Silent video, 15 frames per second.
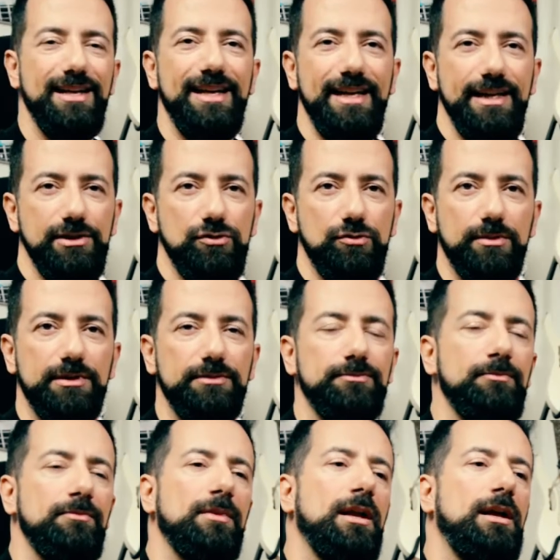instrument.
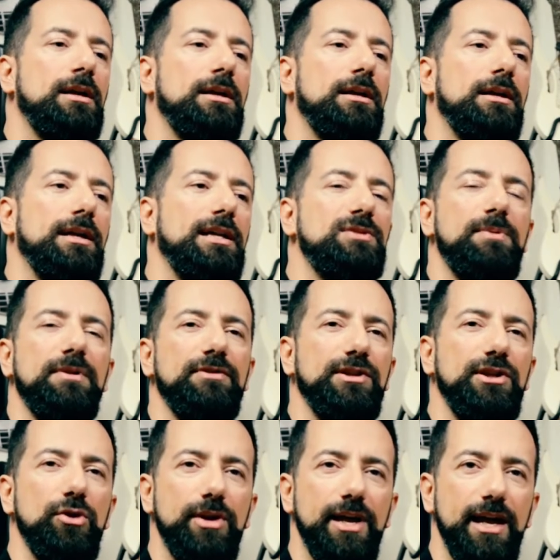It's perfectly
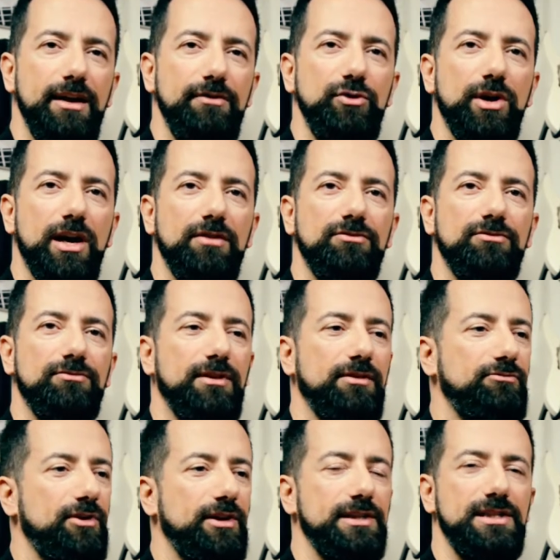okay if you have a
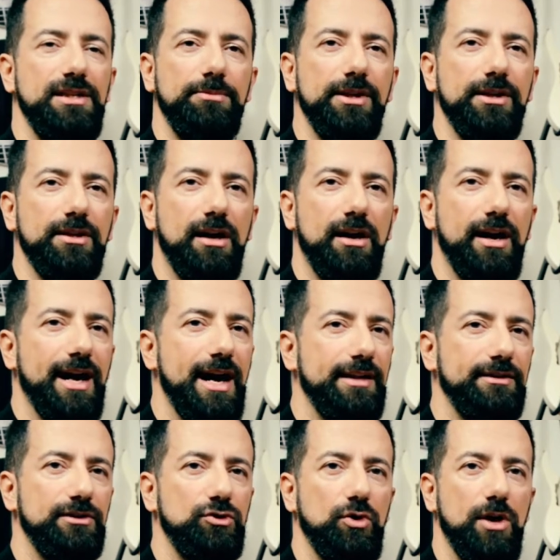very cheap guitar,
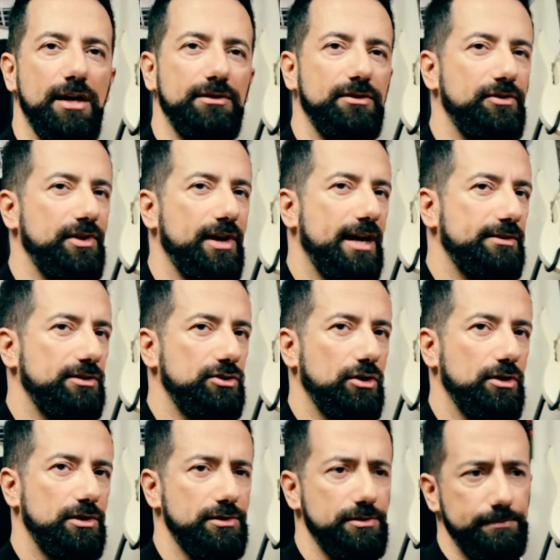$100, $200,
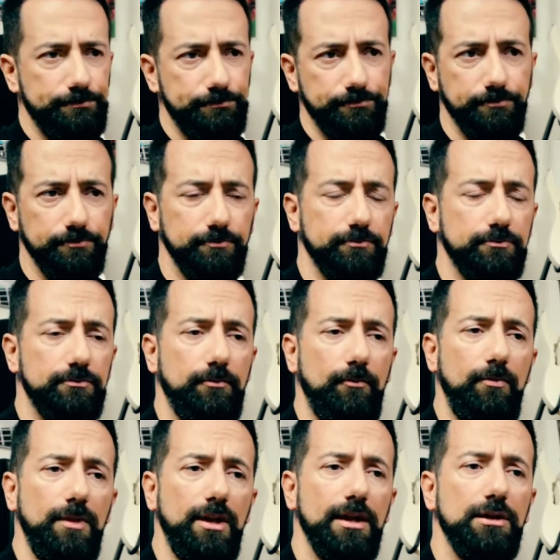$300,
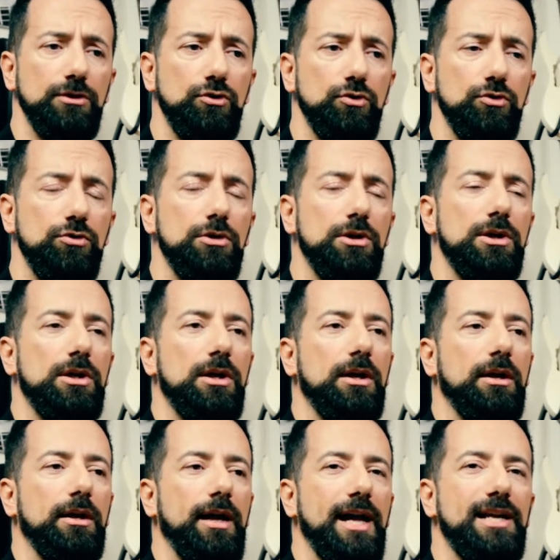to
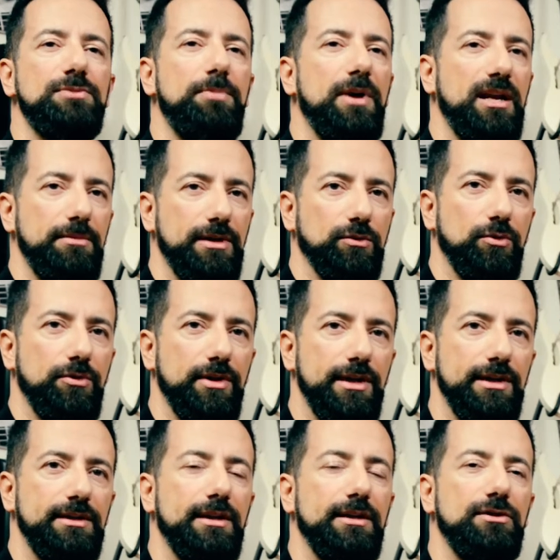experiment with
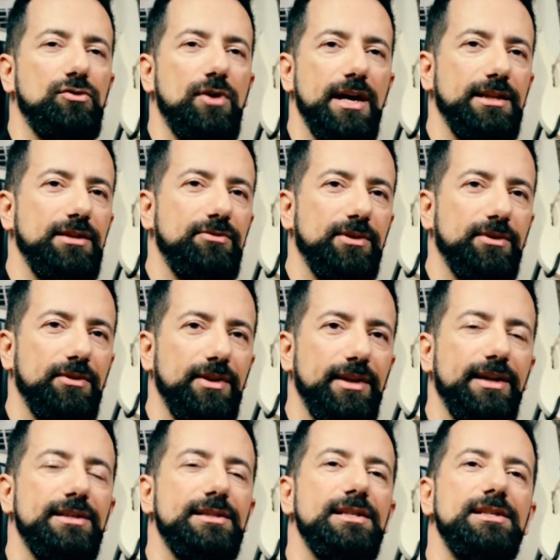it and try different
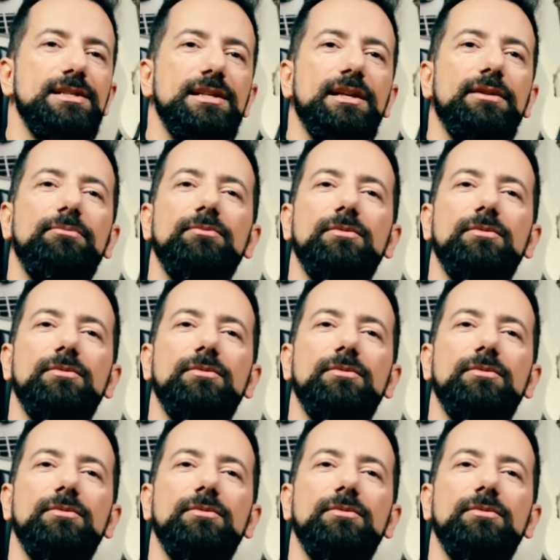things and see,